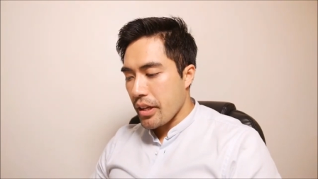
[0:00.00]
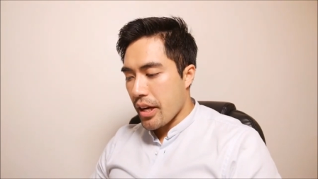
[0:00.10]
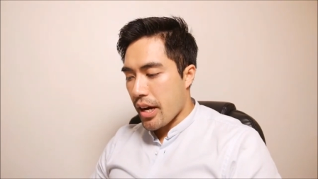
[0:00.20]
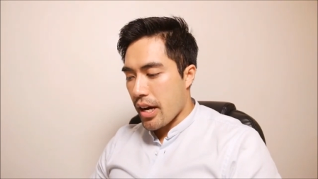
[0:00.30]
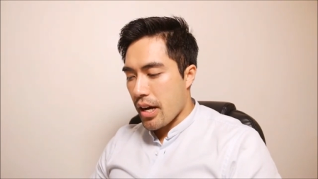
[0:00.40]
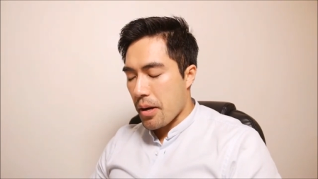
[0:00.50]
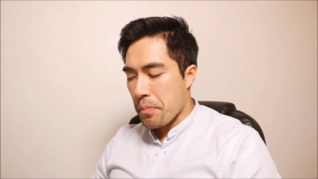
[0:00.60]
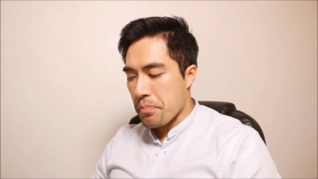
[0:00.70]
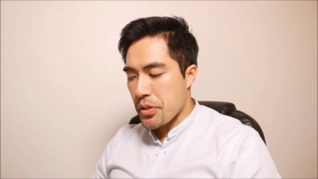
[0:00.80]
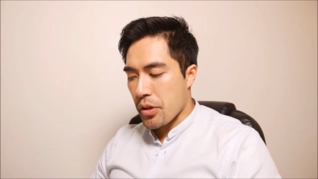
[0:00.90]

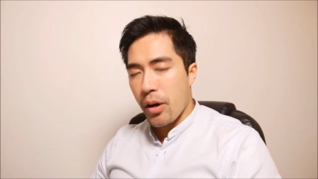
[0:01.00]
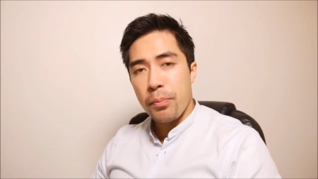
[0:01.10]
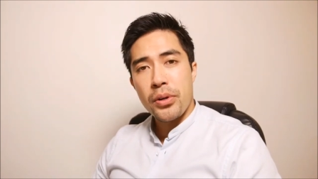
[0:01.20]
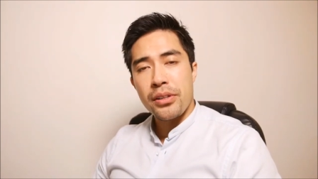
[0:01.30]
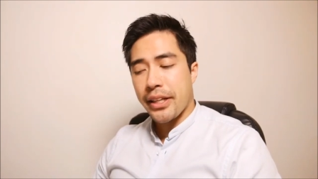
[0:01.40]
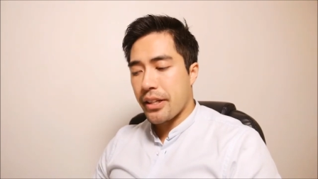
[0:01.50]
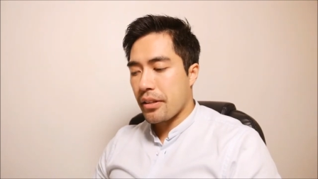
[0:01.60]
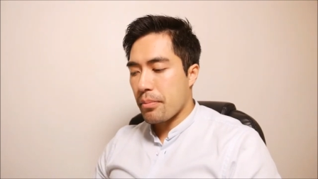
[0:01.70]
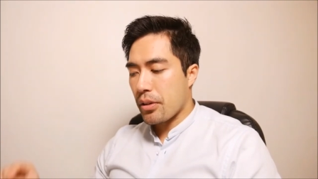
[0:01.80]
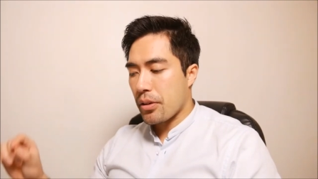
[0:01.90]
Um, so I'll put a link in
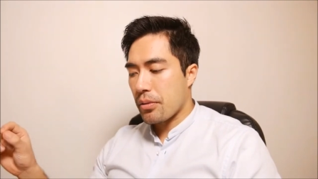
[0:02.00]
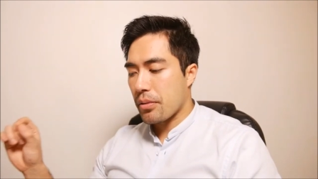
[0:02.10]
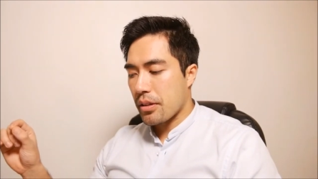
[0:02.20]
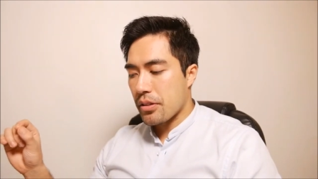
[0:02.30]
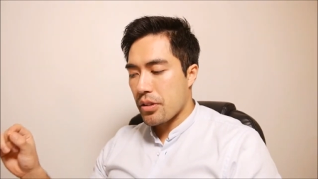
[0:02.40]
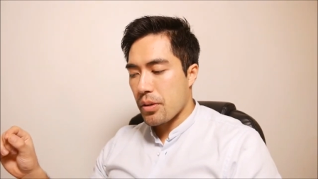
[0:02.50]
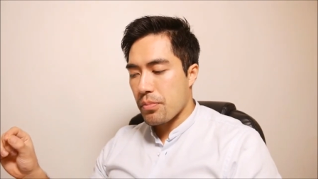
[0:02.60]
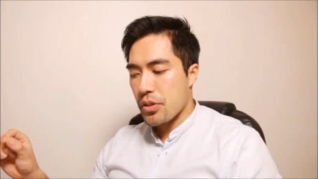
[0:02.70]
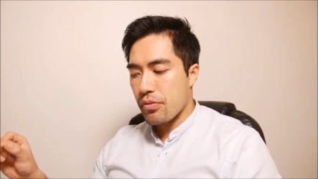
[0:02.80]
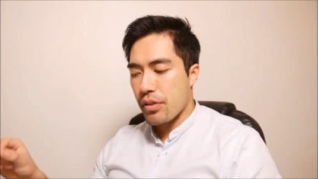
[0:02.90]
the below in
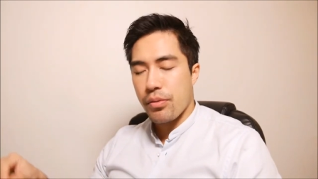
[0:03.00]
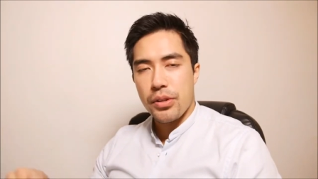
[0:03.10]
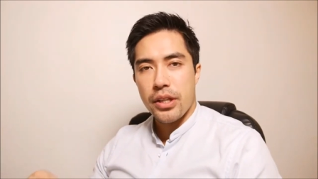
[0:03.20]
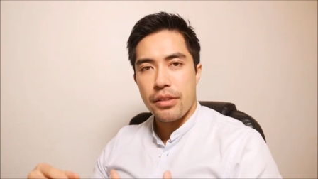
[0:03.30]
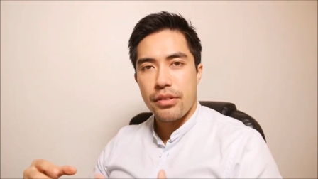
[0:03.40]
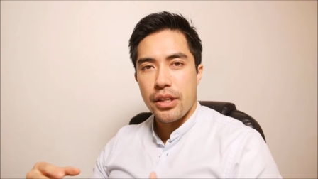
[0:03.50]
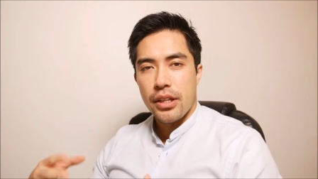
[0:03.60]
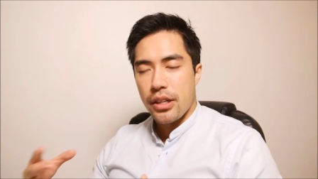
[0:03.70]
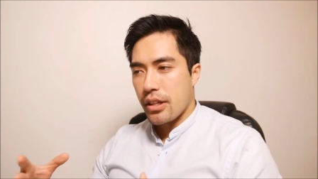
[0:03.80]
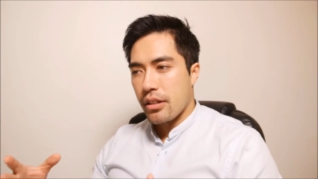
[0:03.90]
terms of if you want to kind of
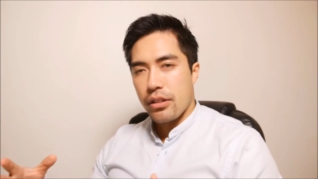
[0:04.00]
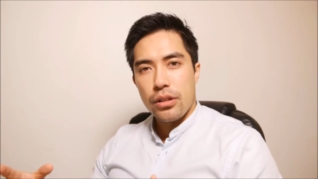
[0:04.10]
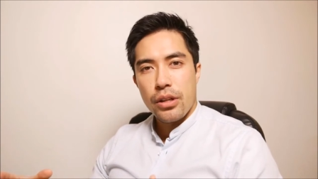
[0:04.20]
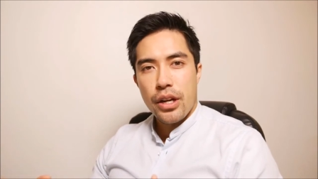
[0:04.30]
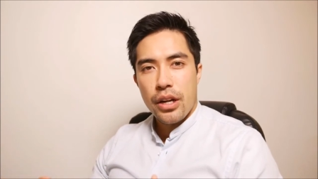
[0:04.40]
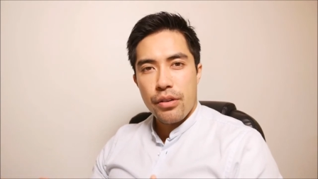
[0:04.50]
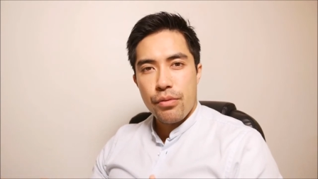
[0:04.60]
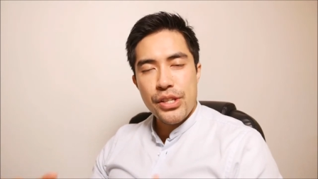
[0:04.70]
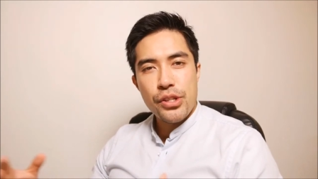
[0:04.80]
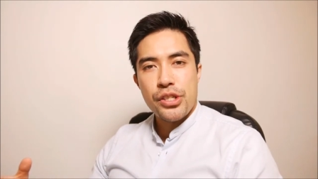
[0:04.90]
uh,
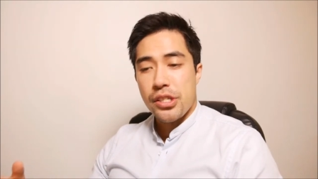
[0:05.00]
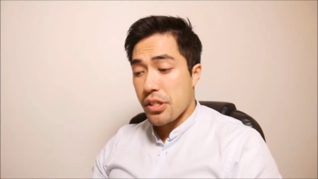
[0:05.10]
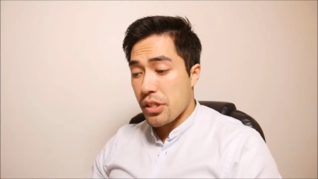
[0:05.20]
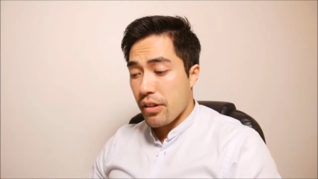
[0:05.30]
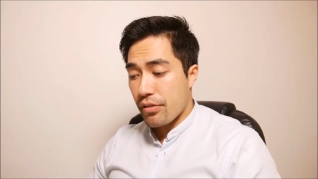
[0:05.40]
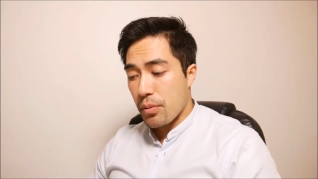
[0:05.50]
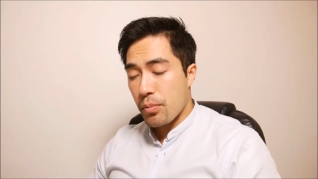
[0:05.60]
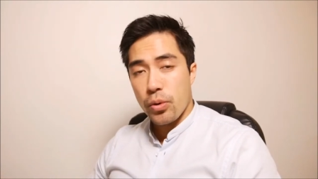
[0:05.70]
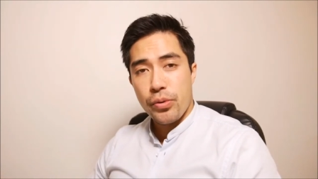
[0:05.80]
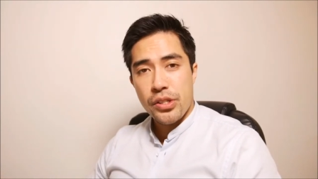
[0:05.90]
research this yourself, do
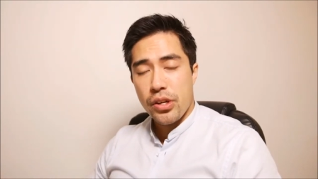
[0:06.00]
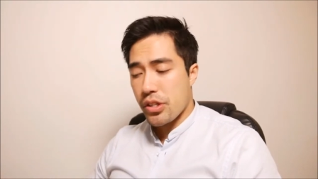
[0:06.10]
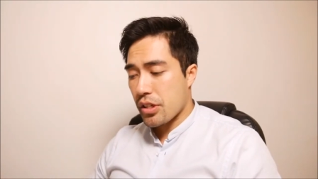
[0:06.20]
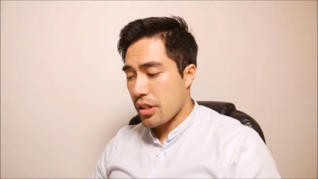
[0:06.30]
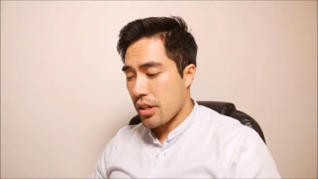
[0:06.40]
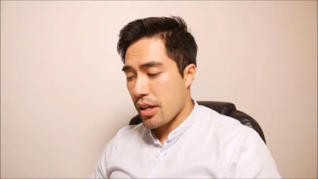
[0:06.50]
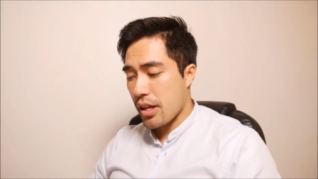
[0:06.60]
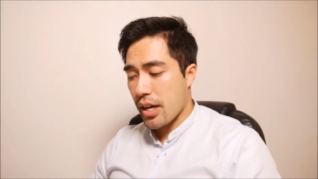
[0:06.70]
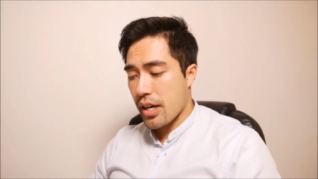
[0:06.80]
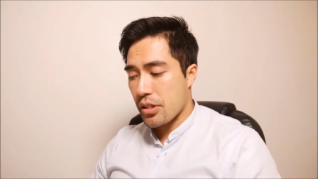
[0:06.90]
more research
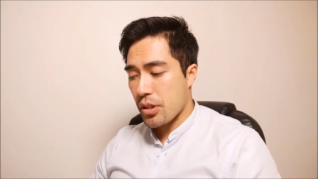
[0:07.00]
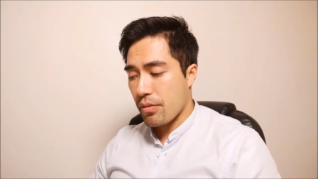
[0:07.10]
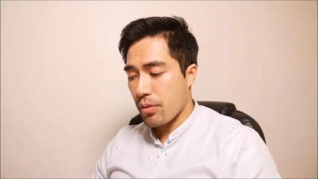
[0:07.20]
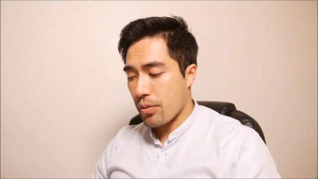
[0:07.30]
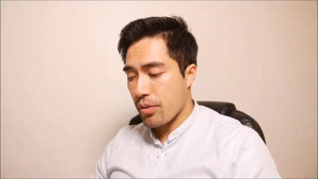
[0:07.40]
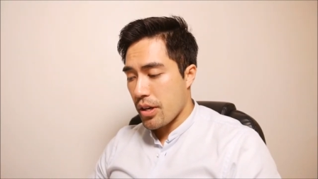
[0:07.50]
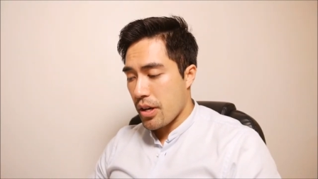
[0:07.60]
and so forth.